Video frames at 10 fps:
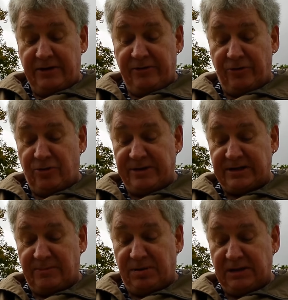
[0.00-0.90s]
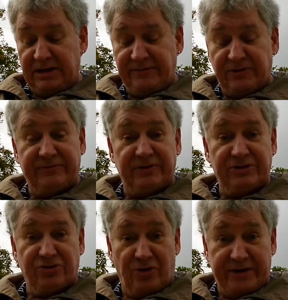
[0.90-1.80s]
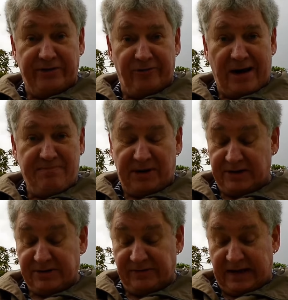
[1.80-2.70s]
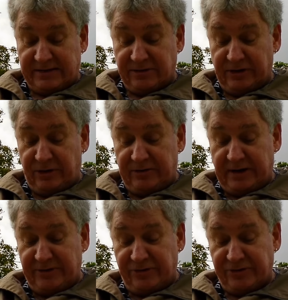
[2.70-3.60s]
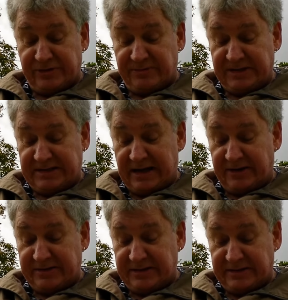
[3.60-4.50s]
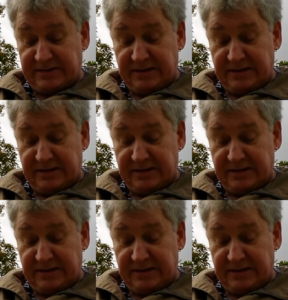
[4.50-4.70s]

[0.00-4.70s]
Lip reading: the Romans are believed to have destroyed the ramparts of Castle Hill and reduced them to terraces.